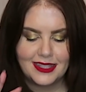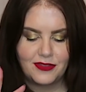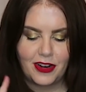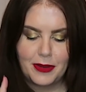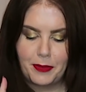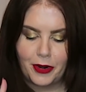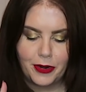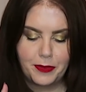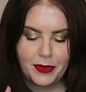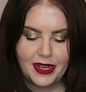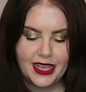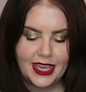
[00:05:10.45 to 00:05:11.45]
It's very
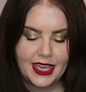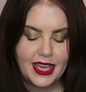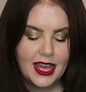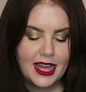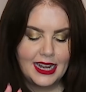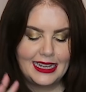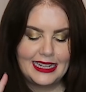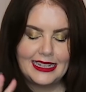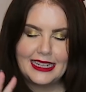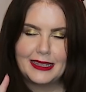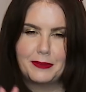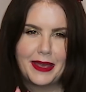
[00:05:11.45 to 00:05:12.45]
purpley,
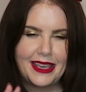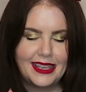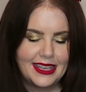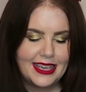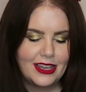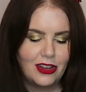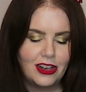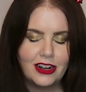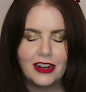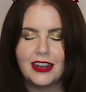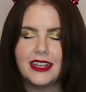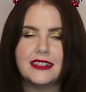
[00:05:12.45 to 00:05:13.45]
leaning pinky colour.